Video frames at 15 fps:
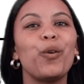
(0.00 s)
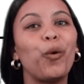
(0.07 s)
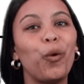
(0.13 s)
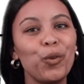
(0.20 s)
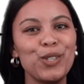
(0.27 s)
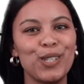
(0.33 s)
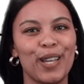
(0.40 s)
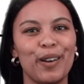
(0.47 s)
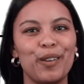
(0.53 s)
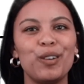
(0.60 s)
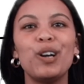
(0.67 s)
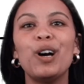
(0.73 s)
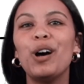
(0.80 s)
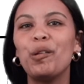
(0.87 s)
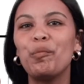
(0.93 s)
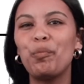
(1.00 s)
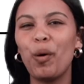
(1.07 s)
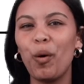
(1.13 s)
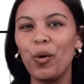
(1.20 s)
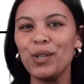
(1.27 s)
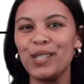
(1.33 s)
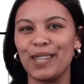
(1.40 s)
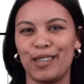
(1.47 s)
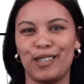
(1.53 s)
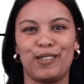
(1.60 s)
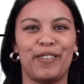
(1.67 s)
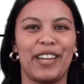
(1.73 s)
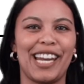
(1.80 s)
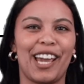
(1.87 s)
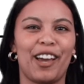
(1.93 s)
Also, pause
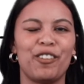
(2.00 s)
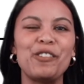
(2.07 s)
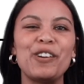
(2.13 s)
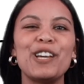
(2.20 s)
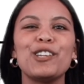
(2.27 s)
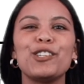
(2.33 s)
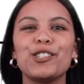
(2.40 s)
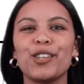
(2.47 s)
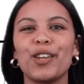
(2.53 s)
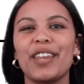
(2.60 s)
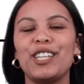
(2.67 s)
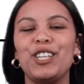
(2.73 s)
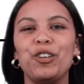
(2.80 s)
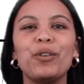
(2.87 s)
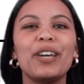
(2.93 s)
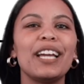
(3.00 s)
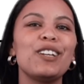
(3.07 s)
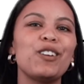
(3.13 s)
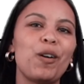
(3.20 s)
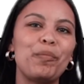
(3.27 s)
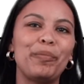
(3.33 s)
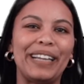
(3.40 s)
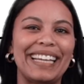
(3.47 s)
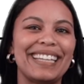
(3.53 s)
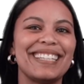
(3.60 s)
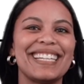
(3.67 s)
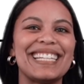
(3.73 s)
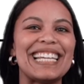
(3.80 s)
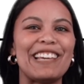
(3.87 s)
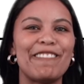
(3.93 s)
this video so that you can complete
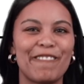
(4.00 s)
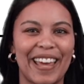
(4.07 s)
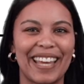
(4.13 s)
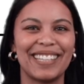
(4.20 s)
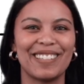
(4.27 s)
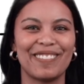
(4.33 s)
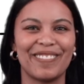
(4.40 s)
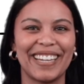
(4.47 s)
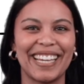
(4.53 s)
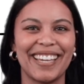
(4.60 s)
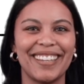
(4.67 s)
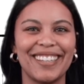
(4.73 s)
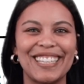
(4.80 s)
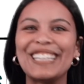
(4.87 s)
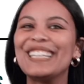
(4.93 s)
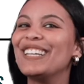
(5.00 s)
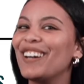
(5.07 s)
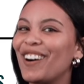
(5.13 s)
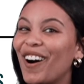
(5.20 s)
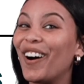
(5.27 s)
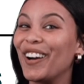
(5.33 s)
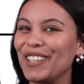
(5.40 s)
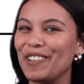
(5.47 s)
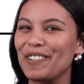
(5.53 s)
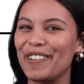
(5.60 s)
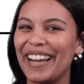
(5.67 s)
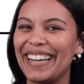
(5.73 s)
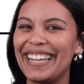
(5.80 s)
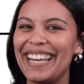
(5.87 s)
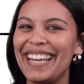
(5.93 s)
it effectively. Are you
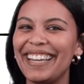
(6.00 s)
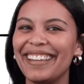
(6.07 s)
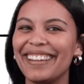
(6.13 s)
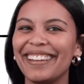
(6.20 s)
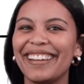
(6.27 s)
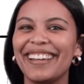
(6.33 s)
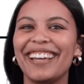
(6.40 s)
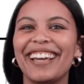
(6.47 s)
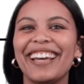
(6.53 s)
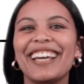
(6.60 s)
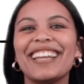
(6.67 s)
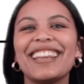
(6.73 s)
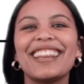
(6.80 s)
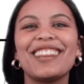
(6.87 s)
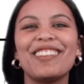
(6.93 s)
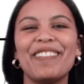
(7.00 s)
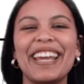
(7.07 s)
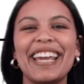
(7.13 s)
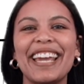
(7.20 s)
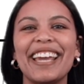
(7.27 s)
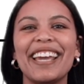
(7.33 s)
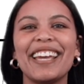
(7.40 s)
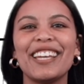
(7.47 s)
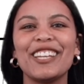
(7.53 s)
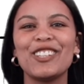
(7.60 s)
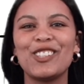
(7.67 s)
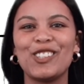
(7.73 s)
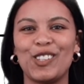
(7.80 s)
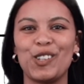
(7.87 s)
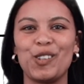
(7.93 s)
ready? 3,
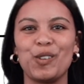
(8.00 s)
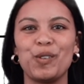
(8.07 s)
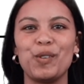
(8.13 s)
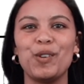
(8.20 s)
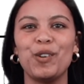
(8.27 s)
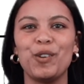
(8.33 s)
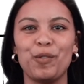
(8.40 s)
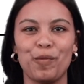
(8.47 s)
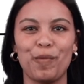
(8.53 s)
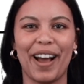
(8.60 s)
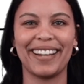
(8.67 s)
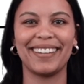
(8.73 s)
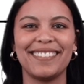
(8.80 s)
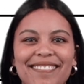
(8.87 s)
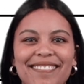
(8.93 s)
2, 1.